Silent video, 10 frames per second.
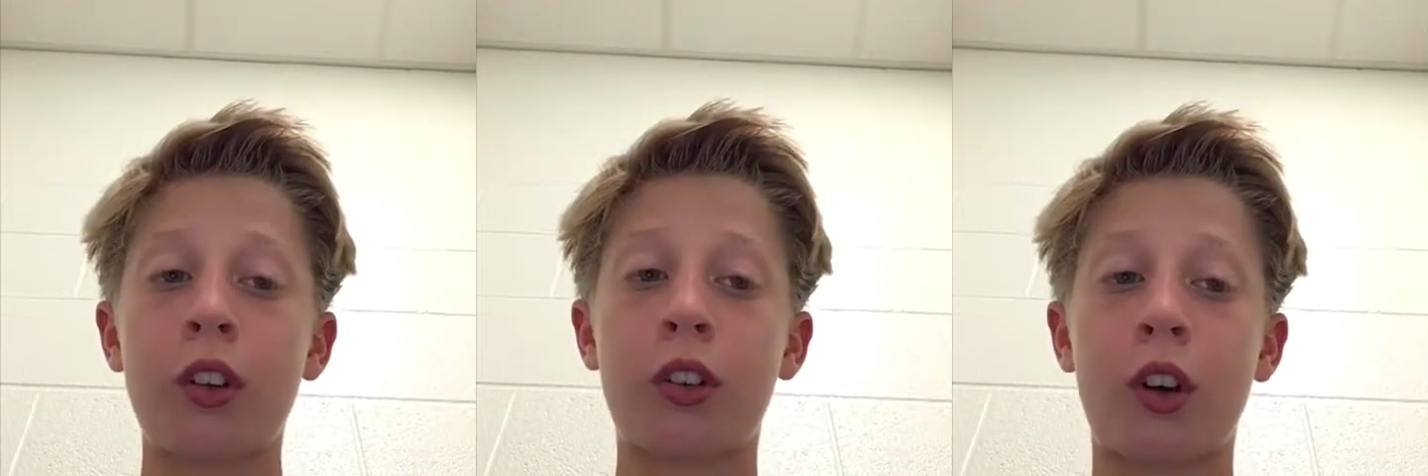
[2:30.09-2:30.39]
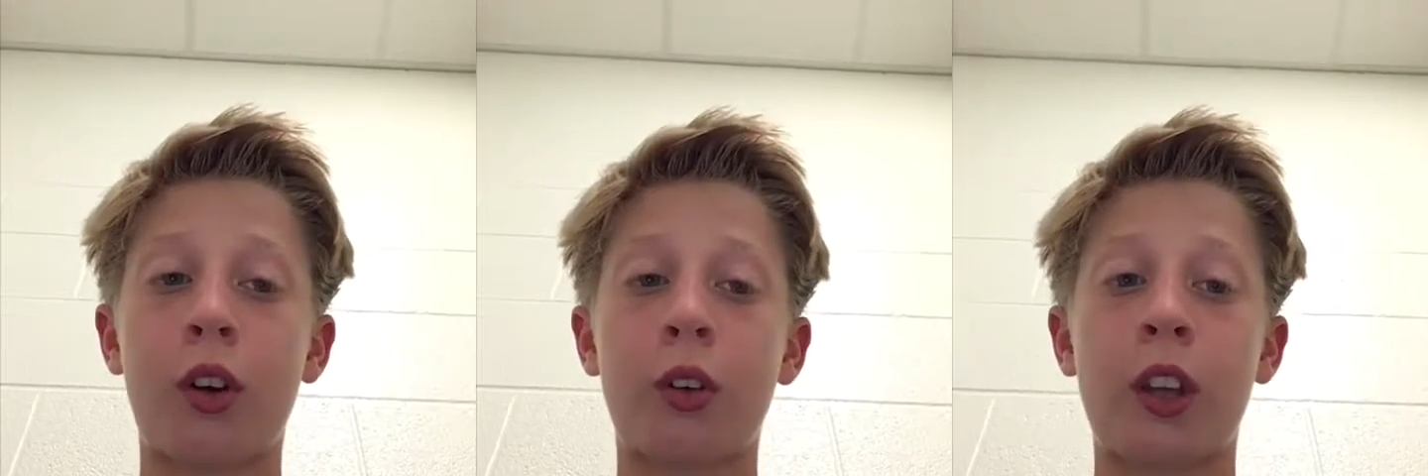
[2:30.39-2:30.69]

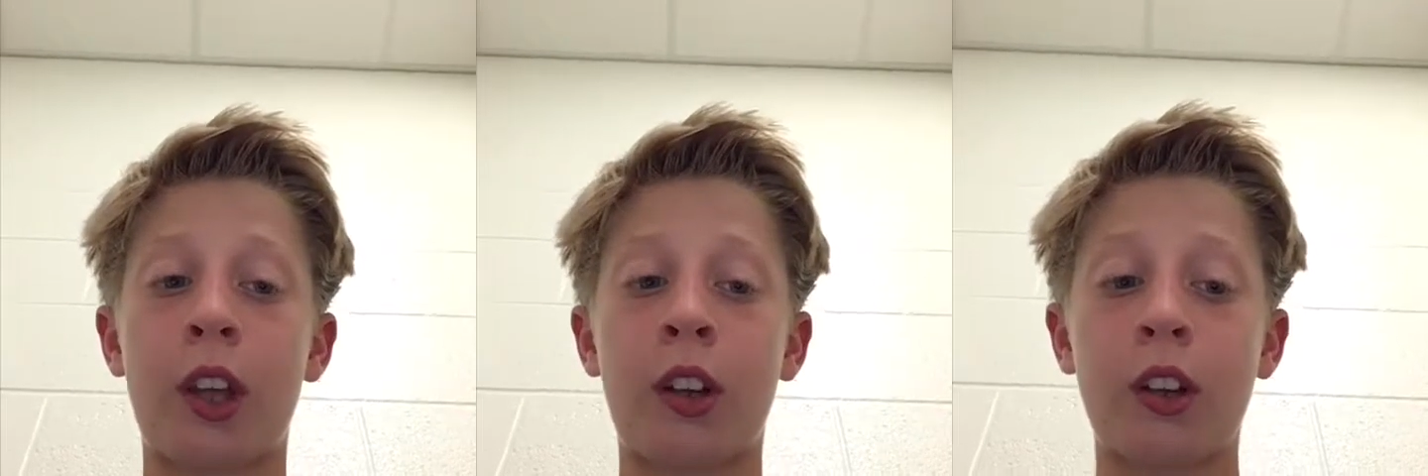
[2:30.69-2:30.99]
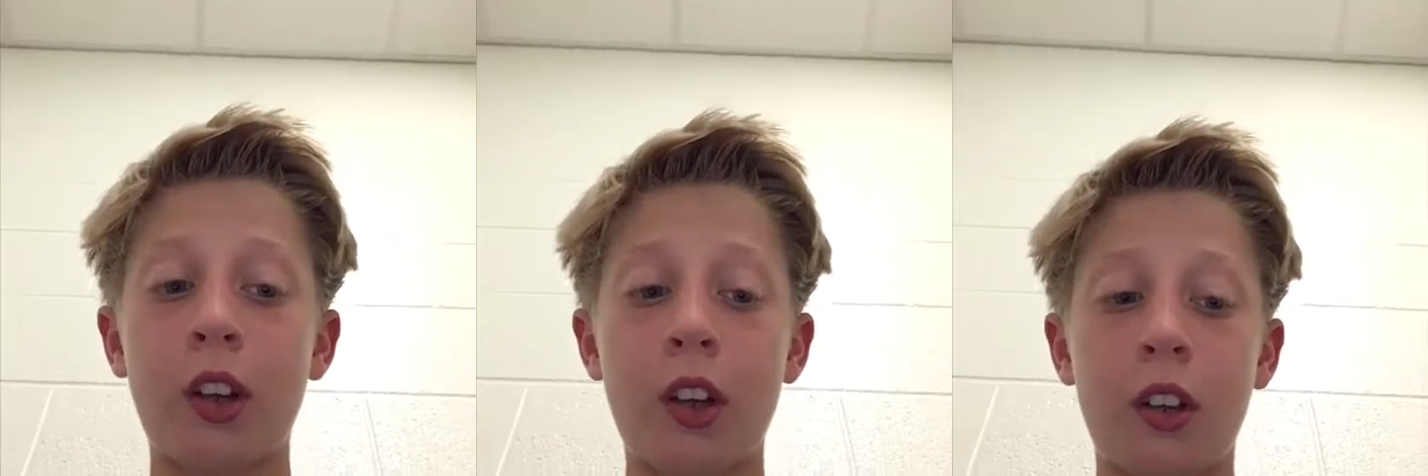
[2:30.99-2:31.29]
So then
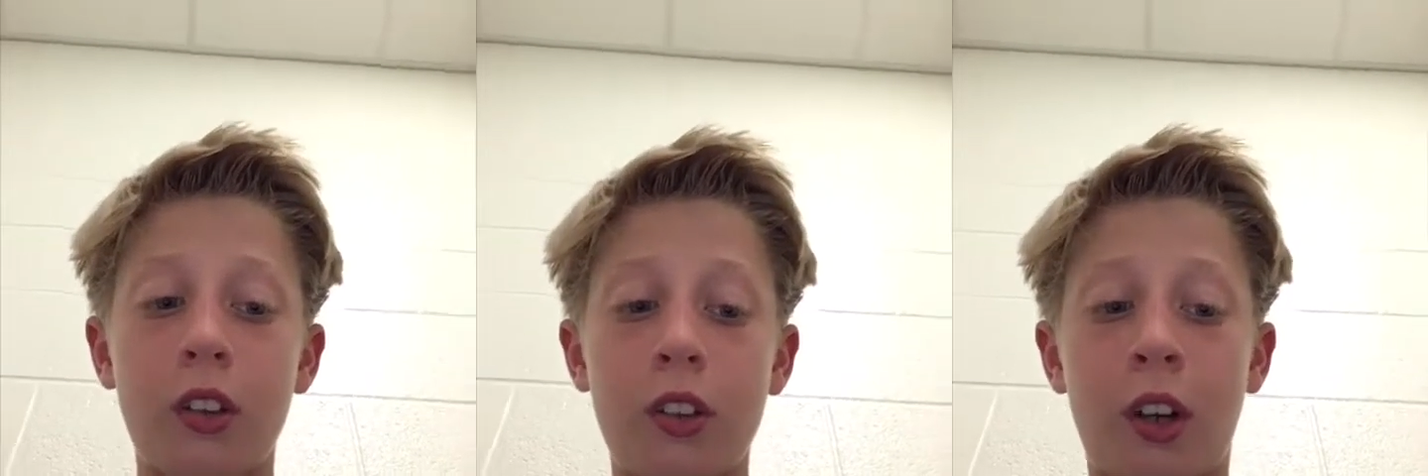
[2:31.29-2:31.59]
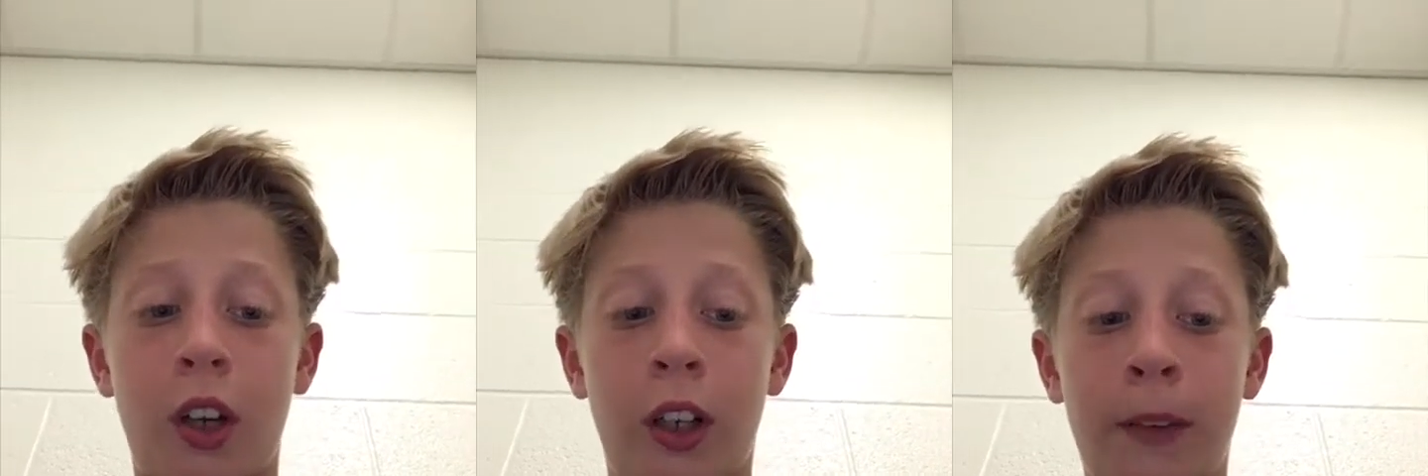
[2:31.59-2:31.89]

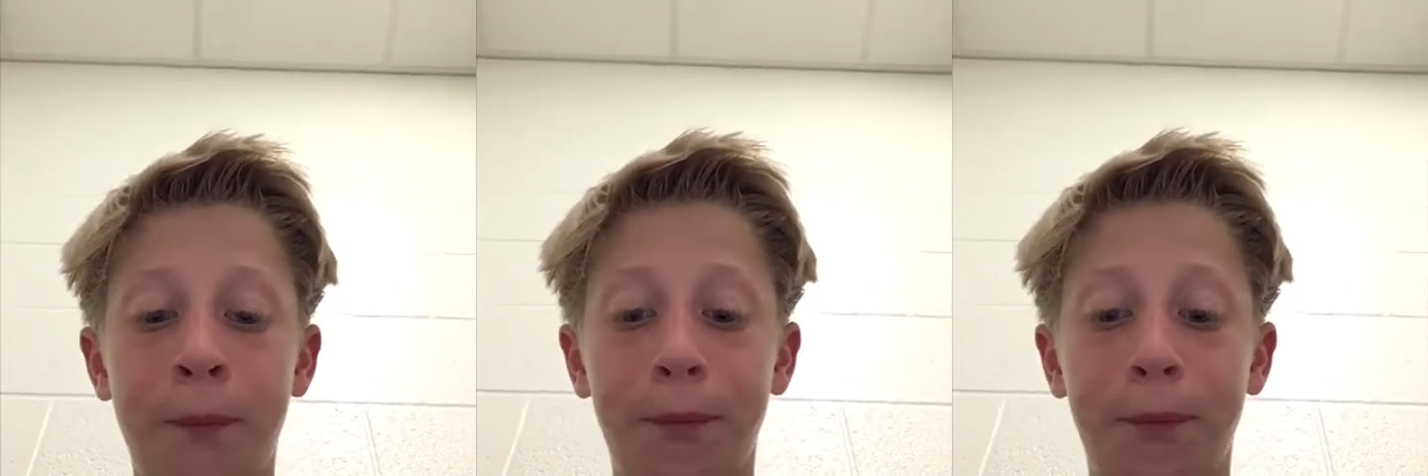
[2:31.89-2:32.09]
um,